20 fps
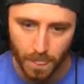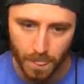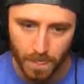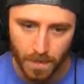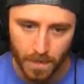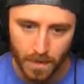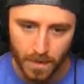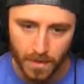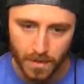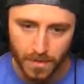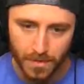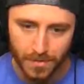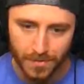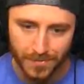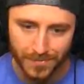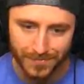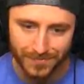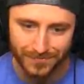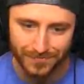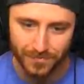can't even get a
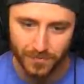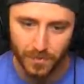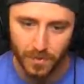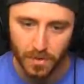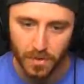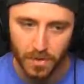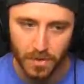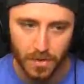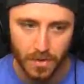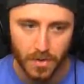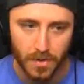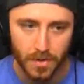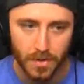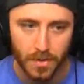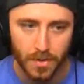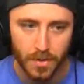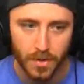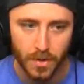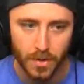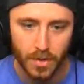fucking hit
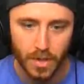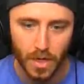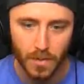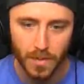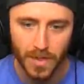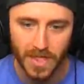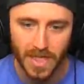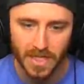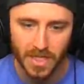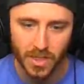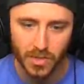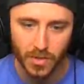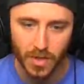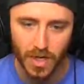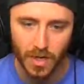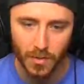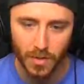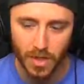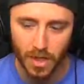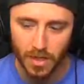marker. Talking about that
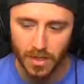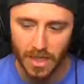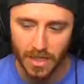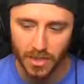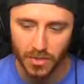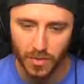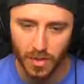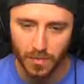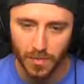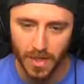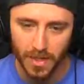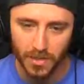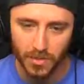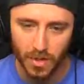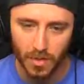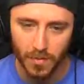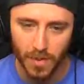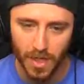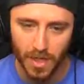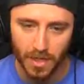street? We calling that street meat?
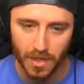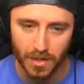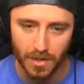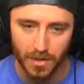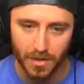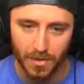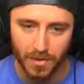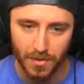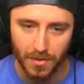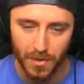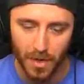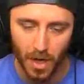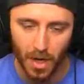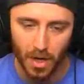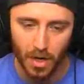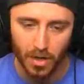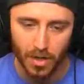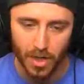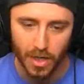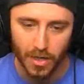Street meat? Yeah, dude.
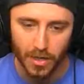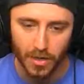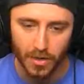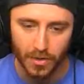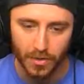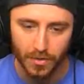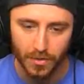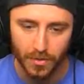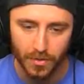Oh, okay, meat. dude.